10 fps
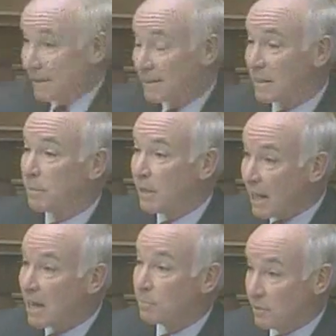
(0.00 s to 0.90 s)
because, I mean,
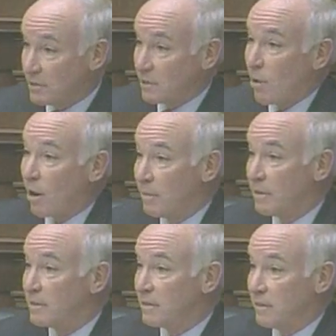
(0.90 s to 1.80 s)
a lot of police
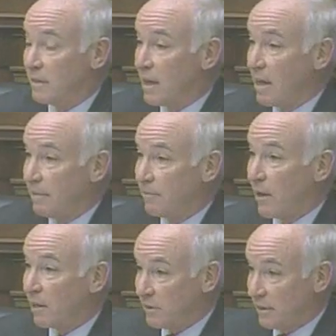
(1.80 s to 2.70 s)
departments,
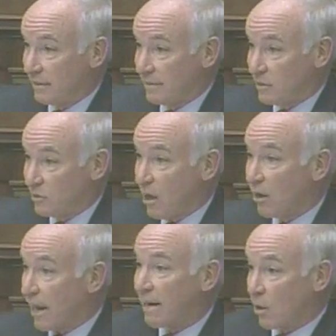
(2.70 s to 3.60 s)
frankly,
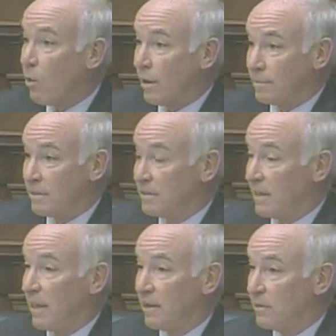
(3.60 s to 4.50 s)
are not equipped
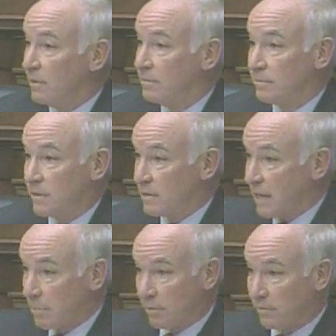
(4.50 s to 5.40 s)
to handle this
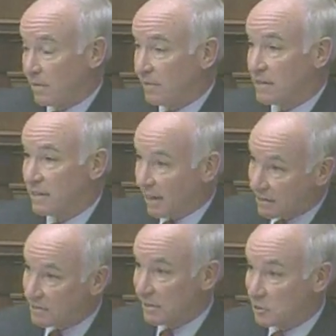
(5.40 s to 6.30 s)
type of
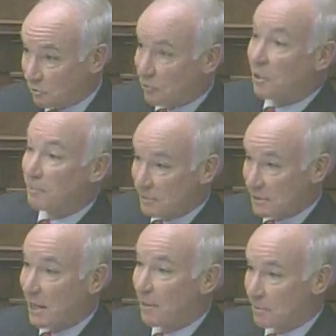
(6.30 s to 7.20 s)
investigation. They defer
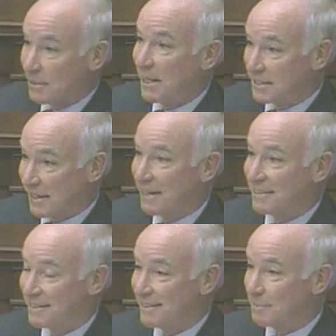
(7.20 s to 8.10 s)
to child protection
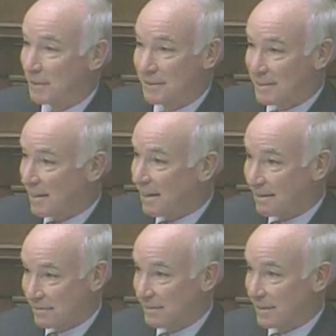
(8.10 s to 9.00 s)
agencies because they
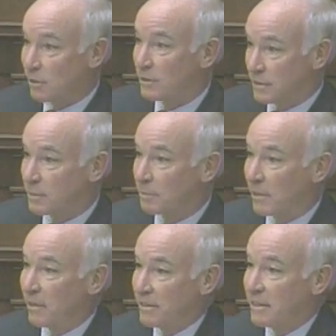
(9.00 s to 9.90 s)
have the
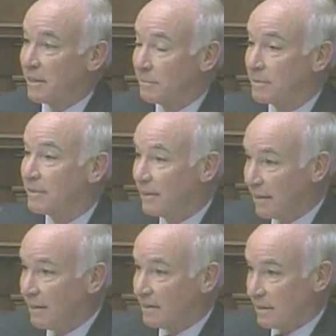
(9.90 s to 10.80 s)
interdisciplinary teams
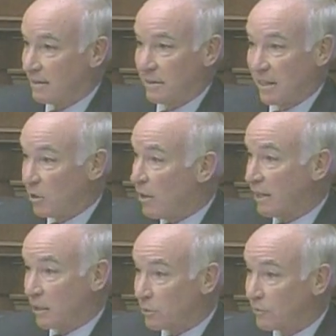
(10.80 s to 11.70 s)
that know
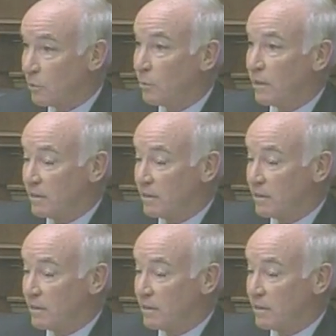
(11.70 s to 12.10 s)
how to interview